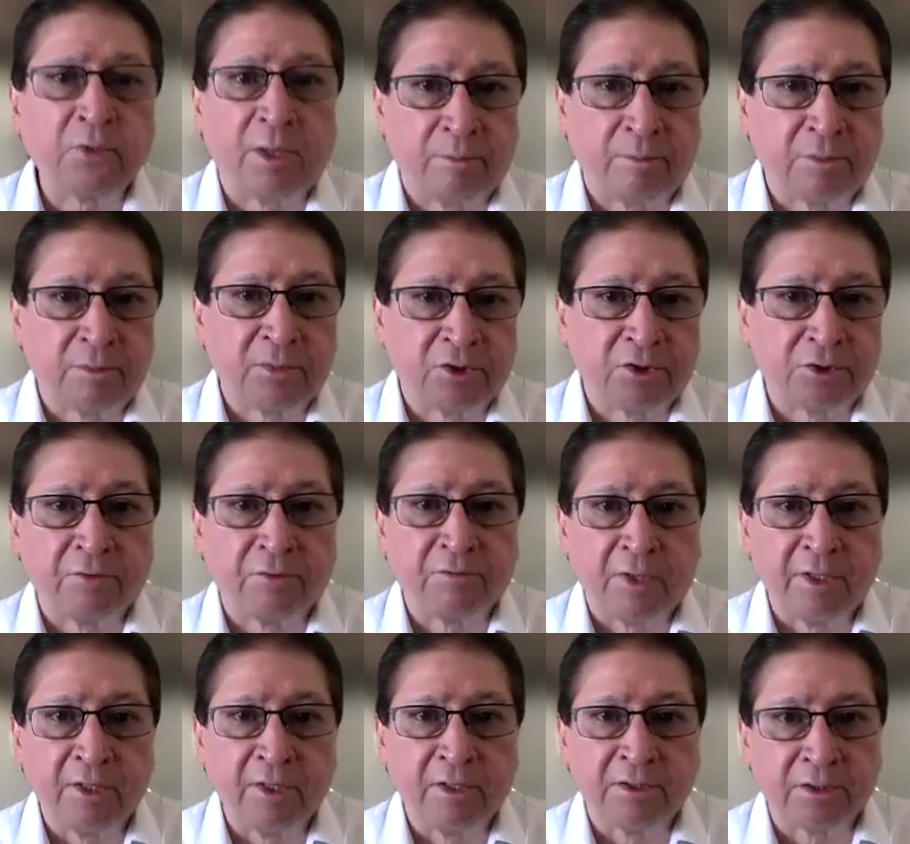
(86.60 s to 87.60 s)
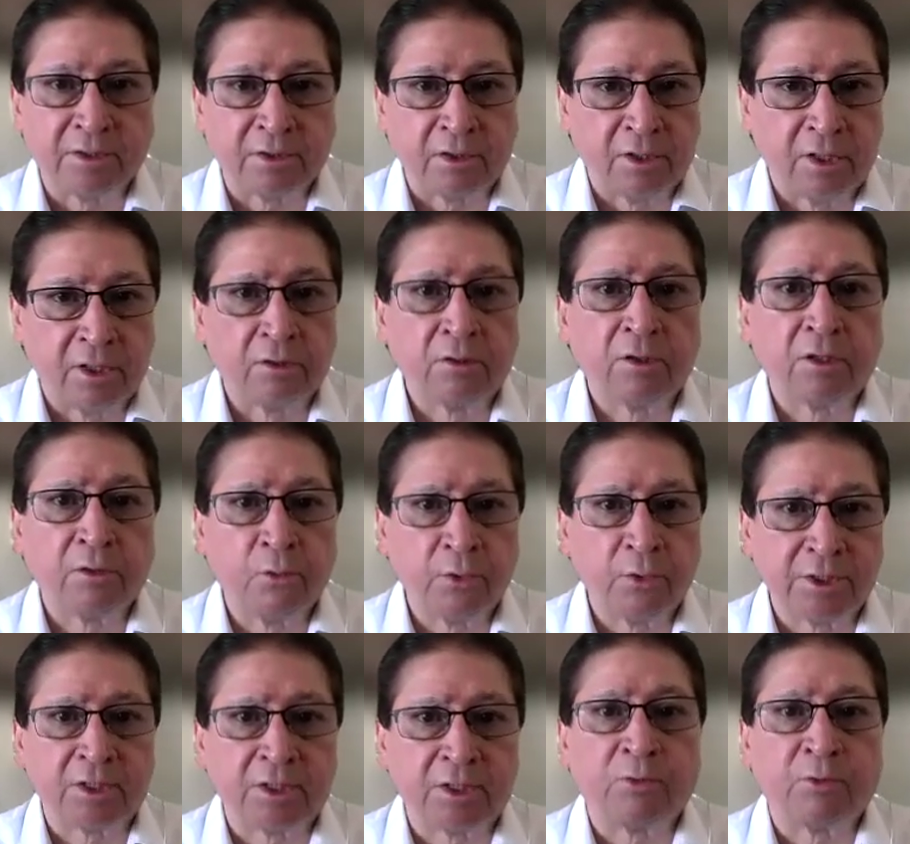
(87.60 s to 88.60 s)
that's what I'm certified in, is
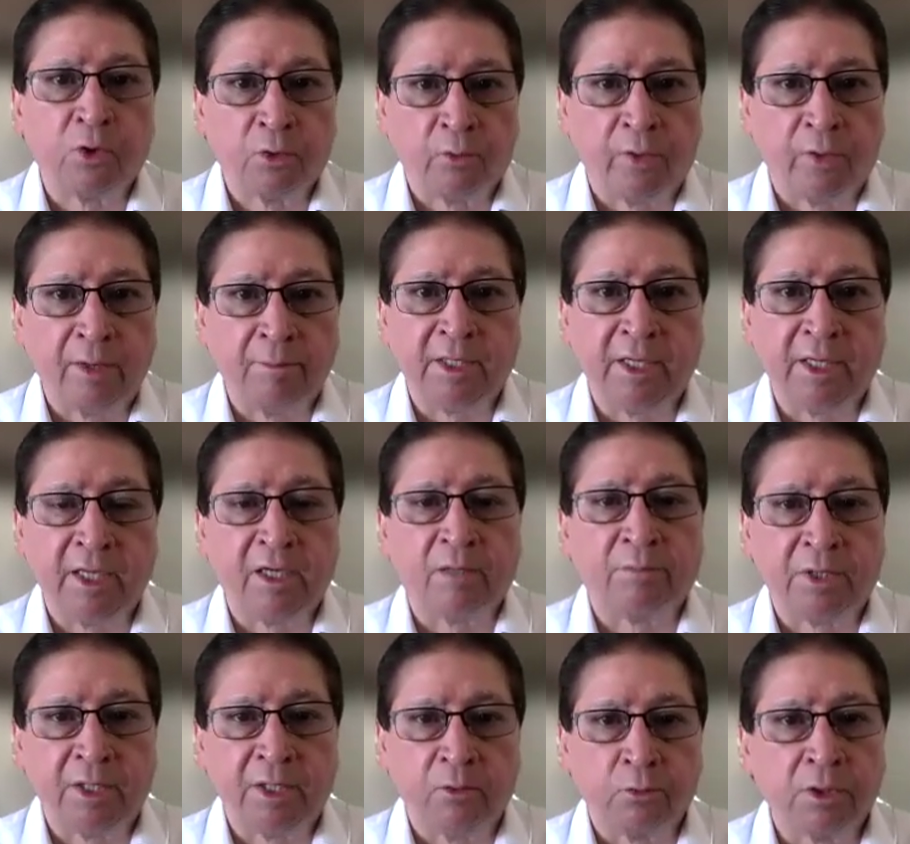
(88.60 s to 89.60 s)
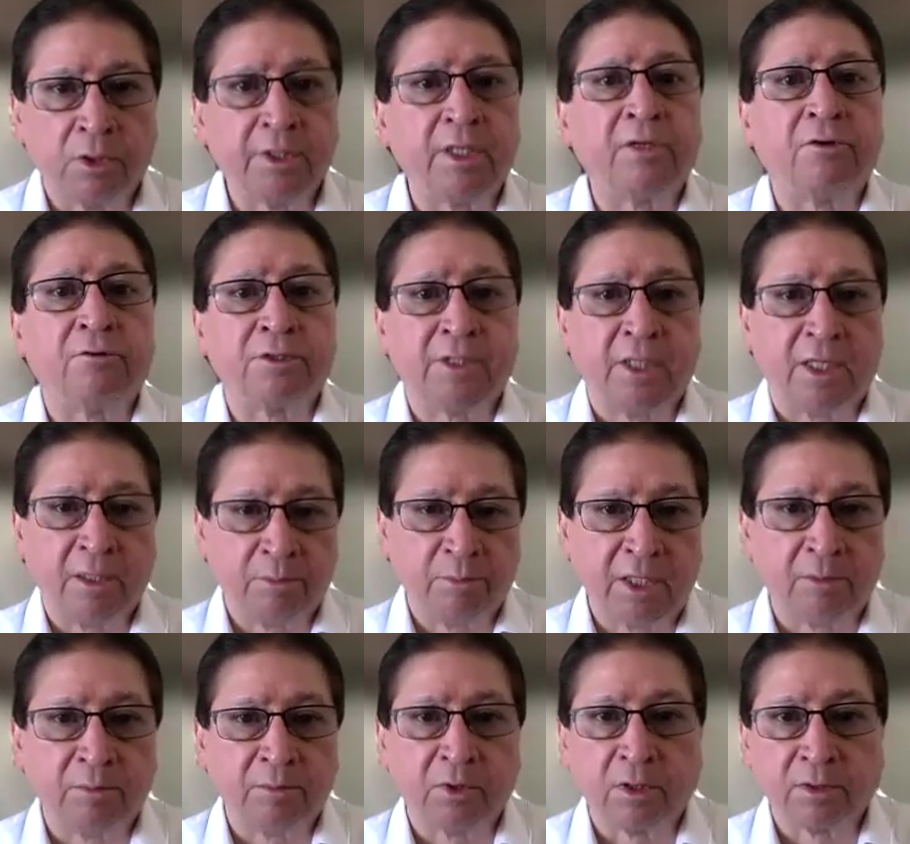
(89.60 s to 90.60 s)
neuro-linguistics programming, NLP, really
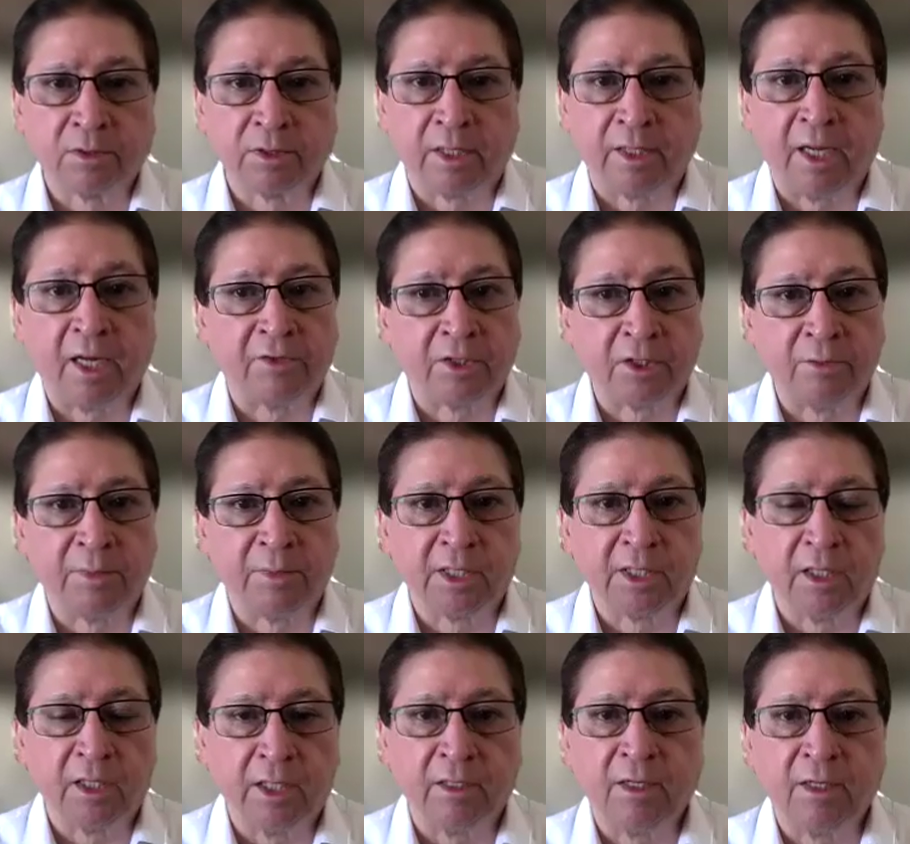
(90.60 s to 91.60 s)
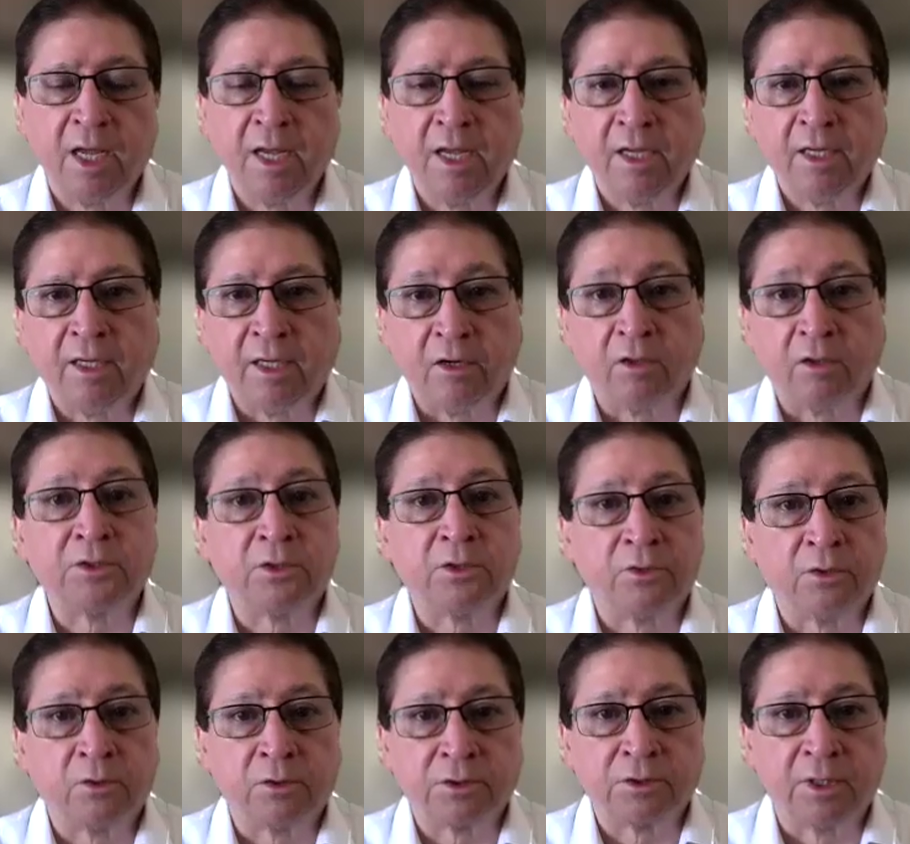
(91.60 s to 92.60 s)
understanding people and how they communicate. And
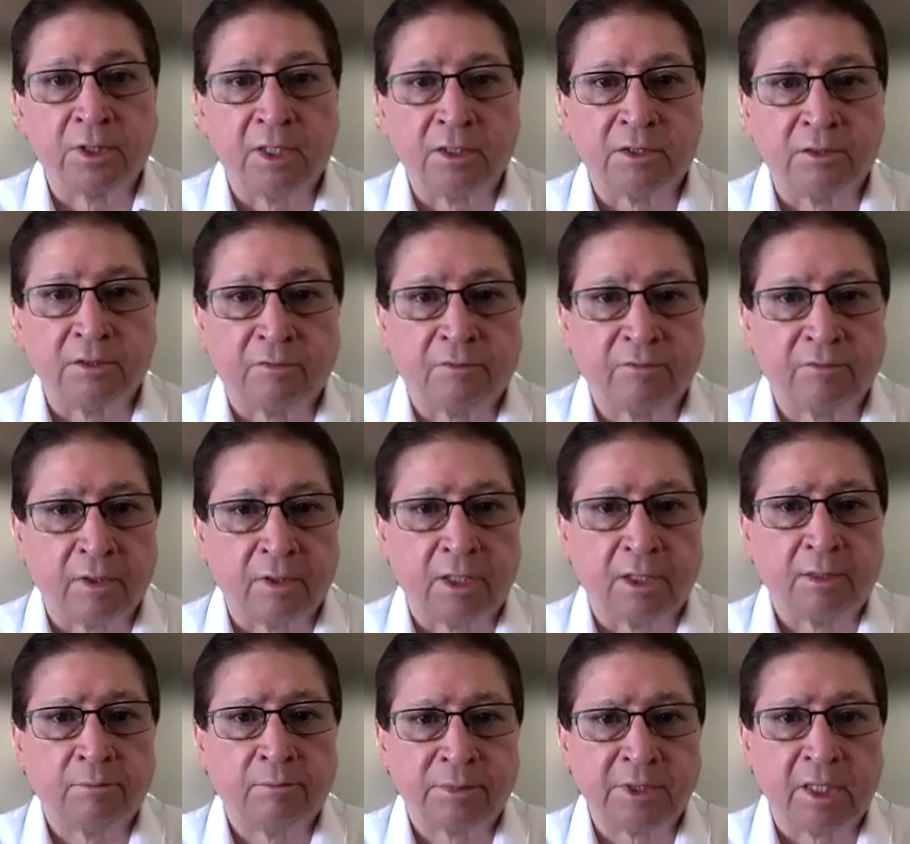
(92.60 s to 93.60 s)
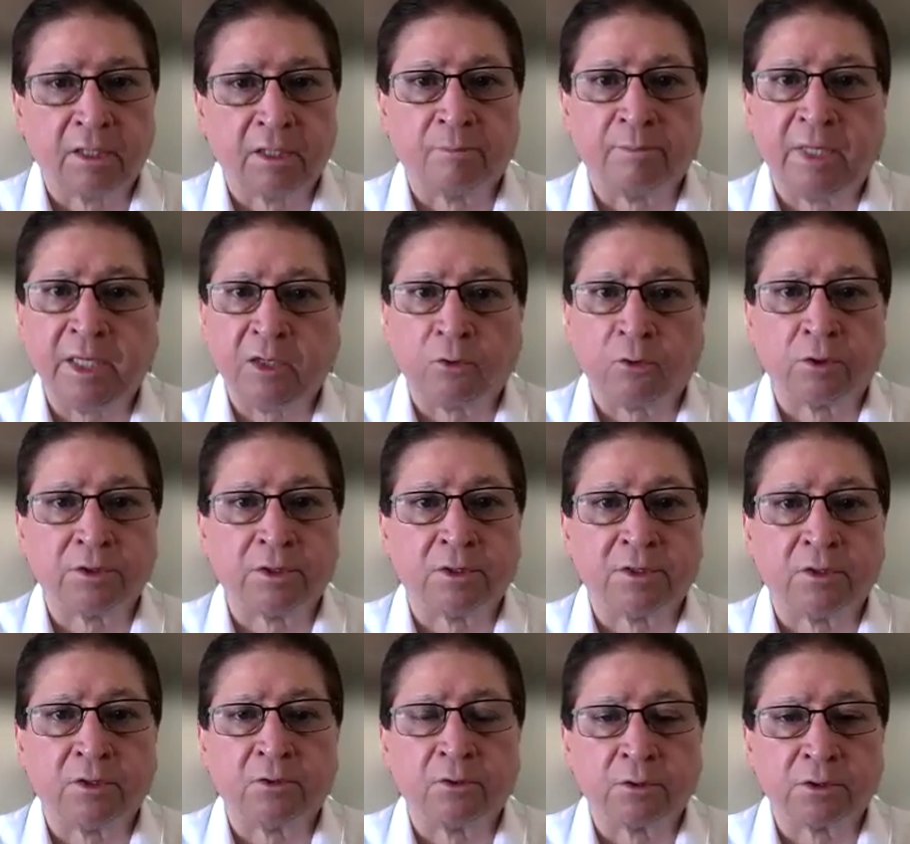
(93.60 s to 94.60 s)
also neuroscience. I've taken many
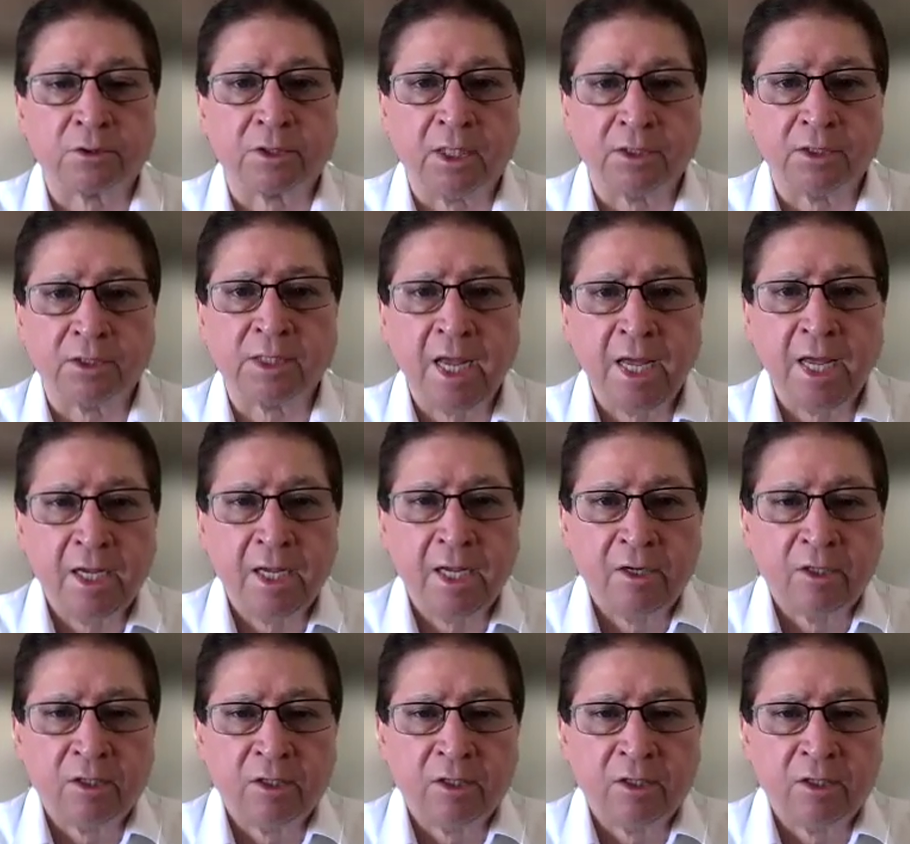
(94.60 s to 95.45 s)
courses in neuroscience.